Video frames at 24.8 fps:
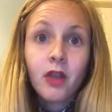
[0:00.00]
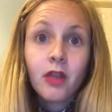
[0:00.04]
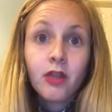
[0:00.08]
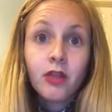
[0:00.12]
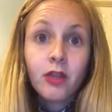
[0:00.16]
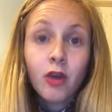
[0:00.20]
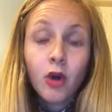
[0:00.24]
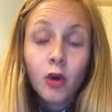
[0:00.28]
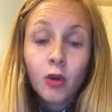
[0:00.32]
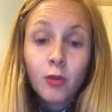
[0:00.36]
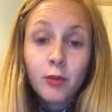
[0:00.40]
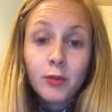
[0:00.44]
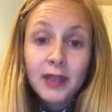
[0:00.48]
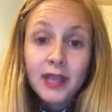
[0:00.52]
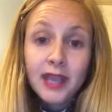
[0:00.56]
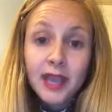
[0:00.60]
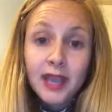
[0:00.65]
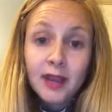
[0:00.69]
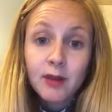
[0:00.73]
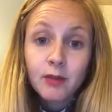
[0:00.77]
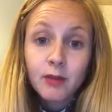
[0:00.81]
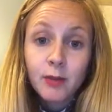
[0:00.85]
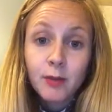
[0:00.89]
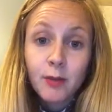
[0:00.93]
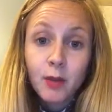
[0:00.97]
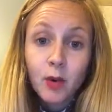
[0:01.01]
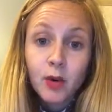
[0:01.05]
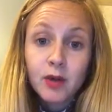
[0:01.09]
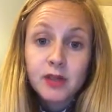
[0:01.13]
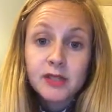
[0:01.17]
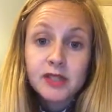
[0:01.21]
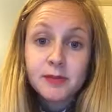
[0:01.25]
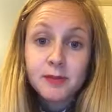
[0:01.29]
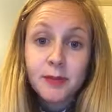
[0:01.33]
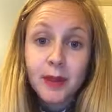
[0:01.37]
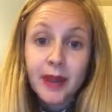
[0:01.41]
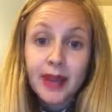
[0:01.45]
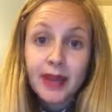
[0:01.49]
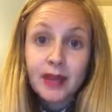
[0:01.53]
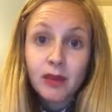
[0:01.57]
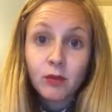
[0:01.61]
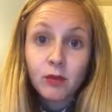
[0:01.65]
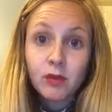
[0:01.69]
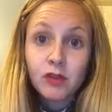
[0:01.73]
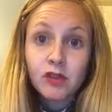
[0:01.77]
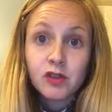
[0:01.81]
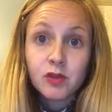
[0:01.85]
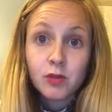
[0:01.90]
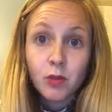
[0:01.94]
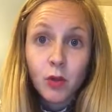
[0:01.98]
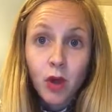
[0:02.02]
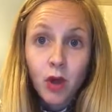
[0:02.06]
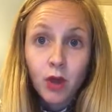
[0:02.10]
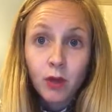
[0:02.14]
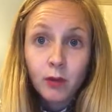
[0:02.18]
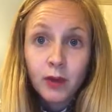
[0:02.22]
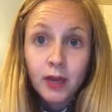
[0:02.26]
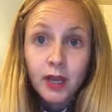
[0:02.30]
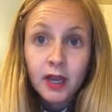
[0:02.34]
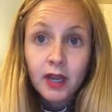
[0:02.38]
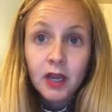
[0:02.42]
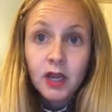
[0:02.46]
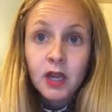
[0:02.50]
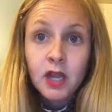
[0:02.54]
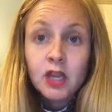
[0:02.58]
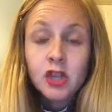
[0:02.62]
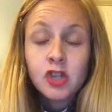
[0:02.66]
Though BA reports pain with swallowing,